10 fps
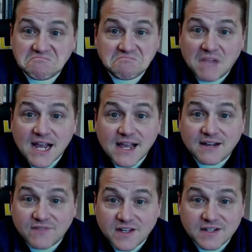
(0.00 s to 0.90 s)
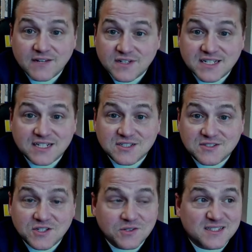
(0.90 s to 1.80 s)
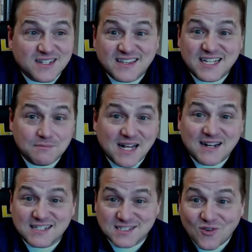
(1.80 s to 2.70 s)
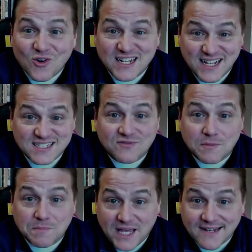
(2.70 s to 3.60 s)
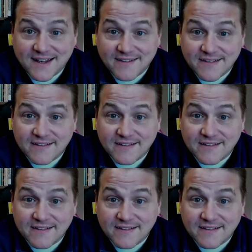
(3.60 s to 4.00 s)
My inv- invitation to you is to think about it as 40 days of repentance.